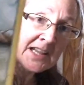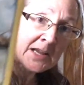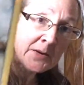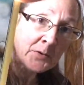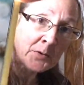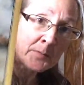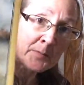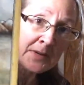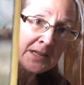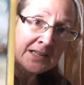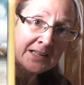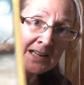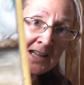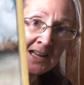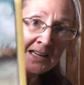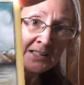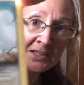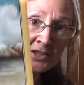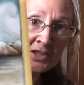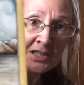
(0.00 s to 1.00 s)
it would be an
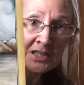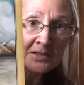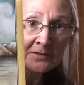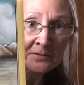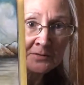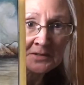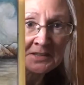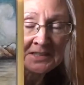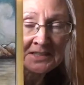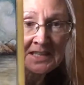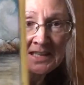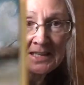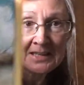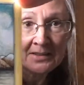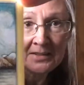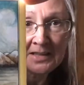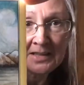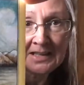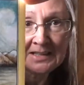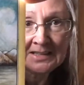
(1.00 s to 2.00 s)
energy of seeing
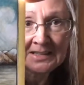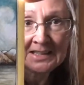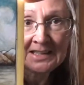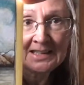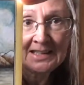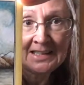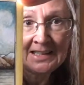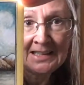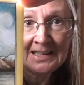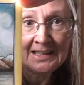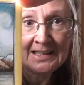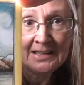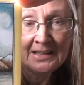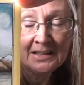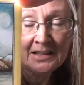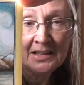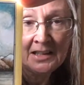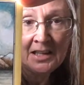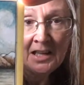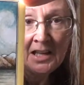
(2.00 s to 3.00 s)
things clearly
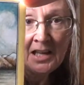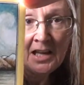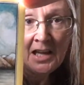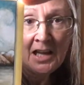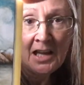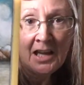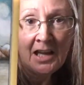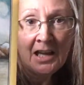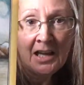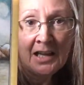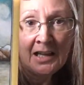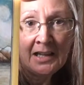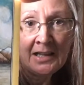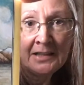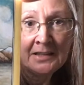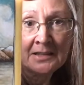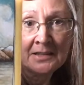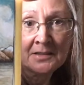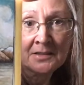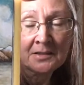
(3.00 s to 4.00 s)

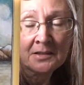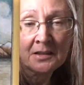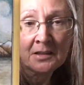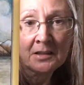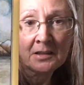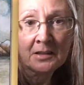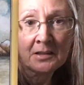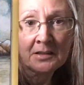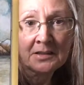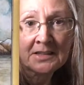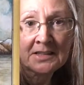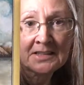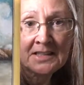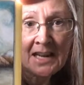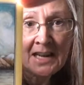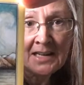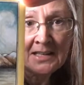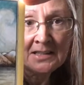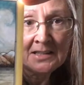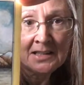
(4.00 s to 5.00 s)
and
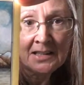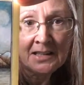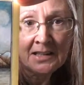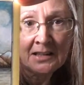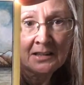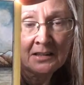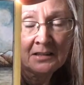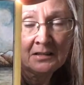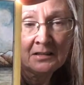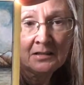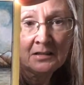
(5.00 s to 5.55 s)
standing